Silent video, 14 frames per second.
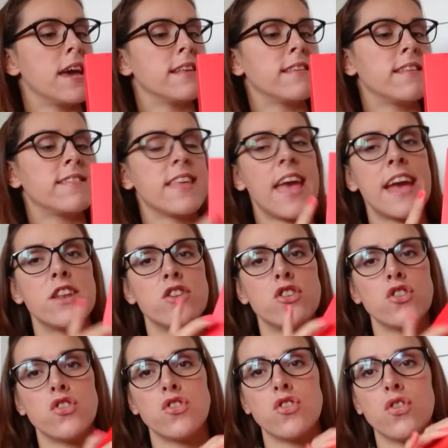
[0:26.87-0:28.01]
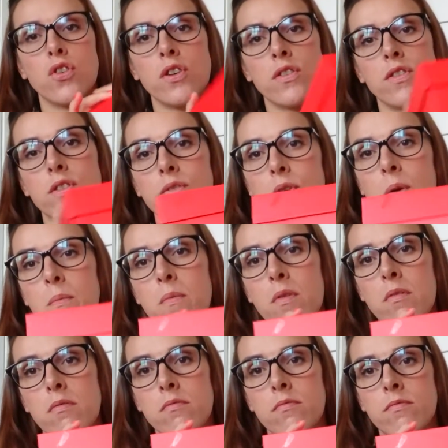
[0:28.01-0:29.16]
It says the editor's choice from
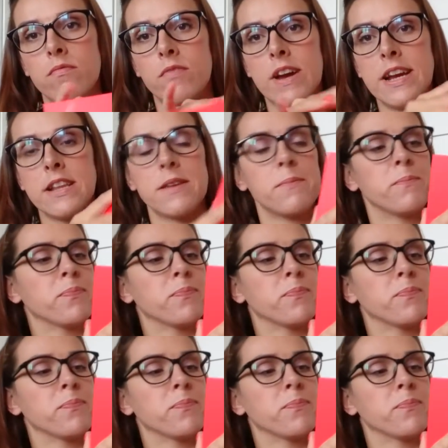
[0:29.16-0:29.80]
red,